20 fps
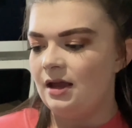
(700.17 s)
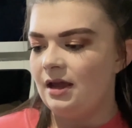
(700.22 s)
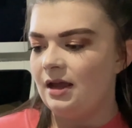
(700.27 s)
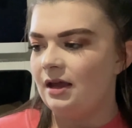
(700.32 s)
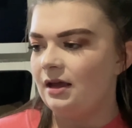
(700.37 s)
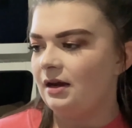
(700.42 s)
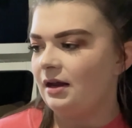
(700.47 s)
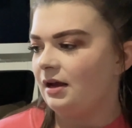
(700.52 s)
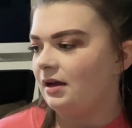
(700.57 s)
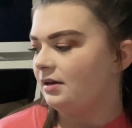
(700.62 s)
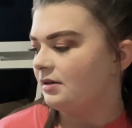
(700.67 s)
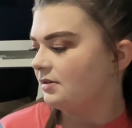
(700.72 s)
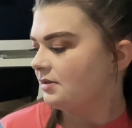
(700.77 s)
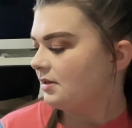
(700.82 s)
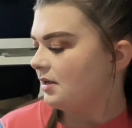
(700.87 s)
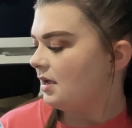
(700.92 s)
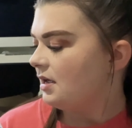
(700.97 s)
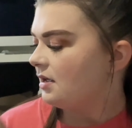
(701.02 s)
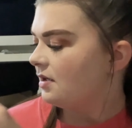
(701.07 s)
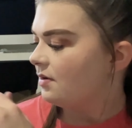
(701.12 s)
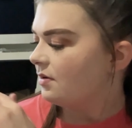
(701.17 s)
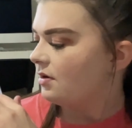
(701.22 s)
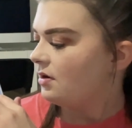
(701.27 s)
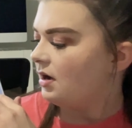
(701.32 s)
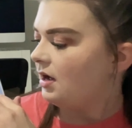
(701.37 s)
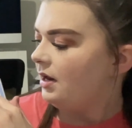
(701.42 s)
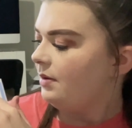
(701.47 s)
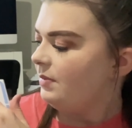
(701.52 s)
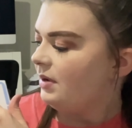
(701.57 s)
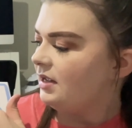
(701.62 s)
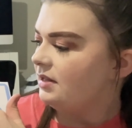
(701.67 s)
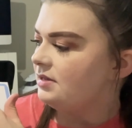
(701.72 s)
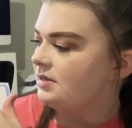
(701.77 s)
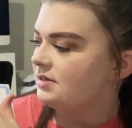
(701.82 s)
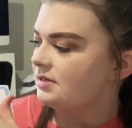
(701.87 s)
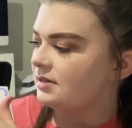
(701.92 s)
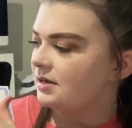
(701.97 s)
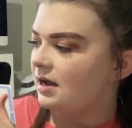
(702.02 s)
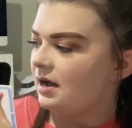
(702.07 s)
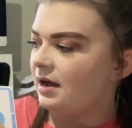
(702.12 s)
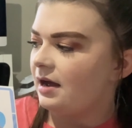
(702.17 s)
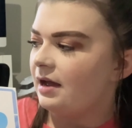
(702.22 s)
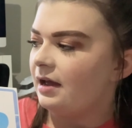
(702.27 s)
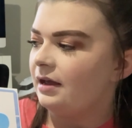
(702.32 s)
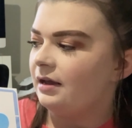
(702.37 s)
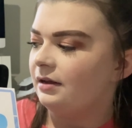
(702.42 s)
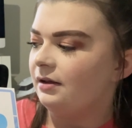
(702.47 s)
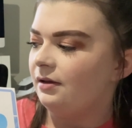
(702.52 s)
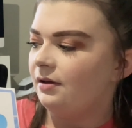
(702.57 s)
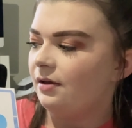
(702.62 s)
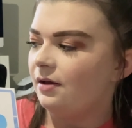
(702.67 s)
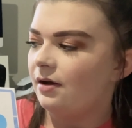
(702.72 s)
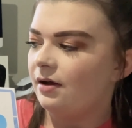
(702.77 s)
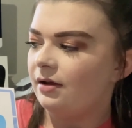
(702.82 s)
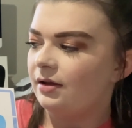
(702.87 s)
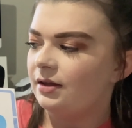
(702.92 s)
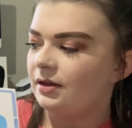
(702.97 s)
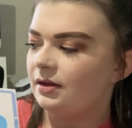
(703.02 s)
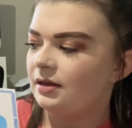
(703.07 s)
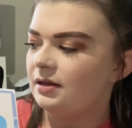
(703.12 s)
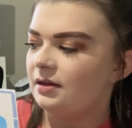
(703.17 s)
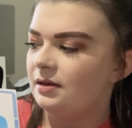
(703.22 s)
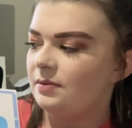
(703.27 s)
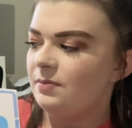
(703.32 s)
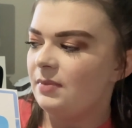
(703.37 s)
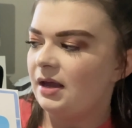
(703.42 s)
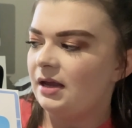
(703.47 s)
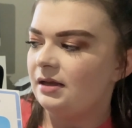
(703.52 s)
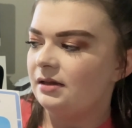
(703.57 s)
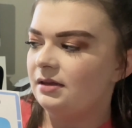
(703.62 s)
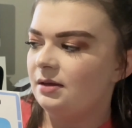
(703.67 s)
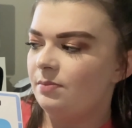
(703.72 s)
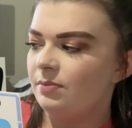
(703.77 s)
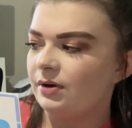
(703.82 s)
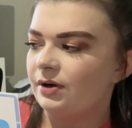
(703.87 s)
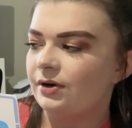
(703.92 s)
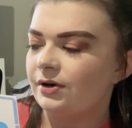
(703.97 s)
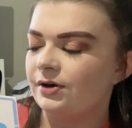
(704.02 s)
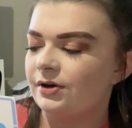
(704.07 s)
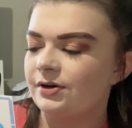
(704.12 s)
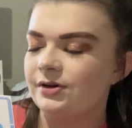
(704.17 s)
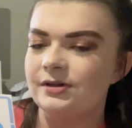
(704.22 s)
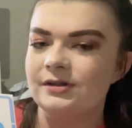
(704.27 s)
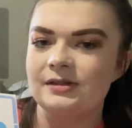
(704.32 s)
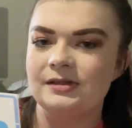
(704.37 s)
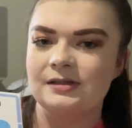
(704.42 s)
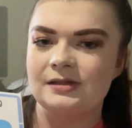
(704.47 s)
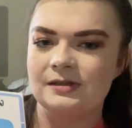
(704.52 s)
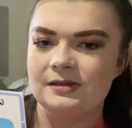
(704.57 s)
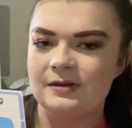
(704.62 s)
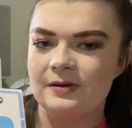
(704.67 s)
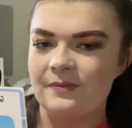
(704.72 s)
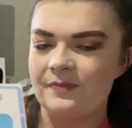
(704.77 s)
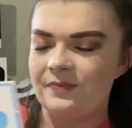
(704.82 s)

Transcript: and it has like God made the sky, God he made the birds,